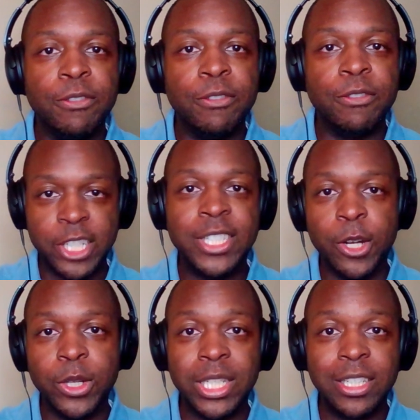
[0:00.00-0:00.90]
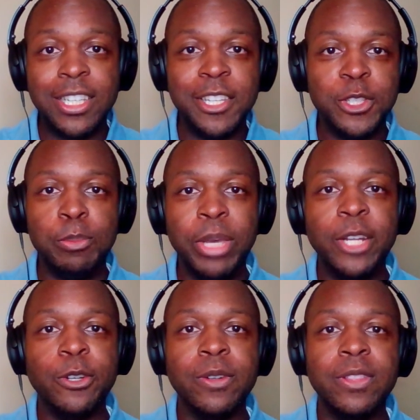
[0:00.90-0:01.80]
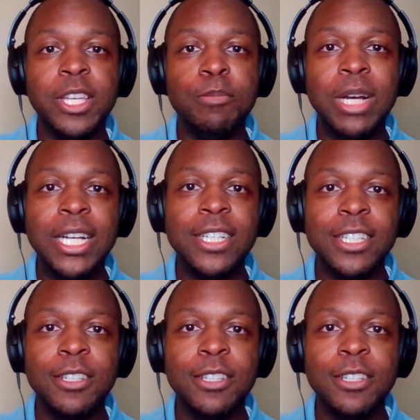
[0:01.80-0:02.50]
dexterity is better than my